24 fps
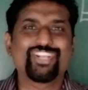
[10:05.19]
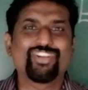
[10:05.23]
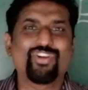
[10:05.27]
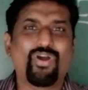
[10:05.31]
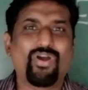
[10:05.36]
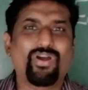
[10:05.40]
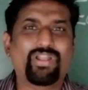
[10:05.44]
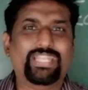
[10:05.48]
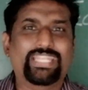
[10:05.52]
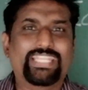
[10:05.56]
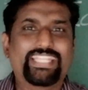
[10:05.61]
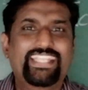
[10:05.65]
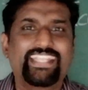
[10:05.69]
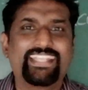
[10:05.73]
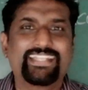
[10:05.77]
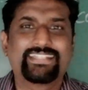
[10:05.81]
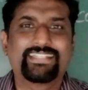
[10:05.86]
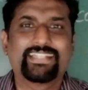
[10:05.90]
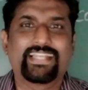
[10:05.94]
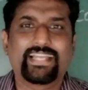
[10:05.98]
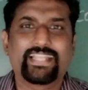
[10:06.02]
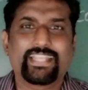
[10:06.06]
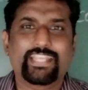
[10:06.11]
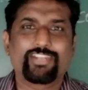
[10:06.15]
on in
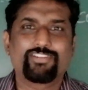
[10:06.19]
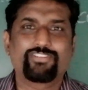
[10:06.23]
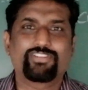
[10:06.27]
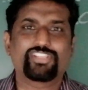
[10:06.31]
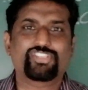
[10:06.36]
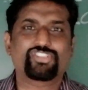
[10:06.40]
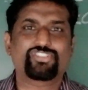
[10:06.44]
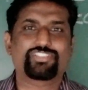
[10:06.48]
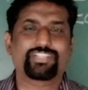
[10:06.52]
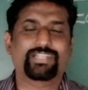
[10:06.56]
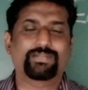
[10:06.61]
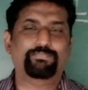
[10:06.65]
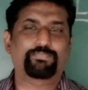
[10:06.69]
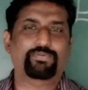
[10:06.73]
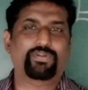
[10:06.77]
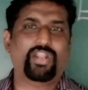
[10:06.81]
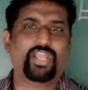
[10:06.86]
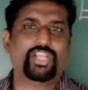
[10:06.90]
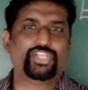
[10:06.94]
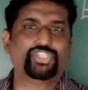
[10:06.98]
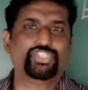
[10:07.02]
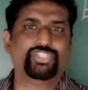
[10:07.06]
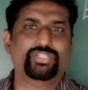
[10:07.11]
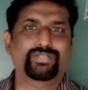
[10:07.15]
uh, industrial
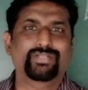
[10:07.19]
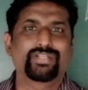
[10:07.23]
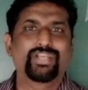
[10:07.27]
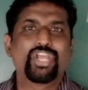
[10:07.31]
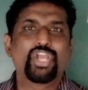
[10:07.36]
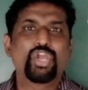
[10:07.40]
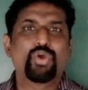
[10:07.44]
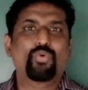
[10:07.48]
production,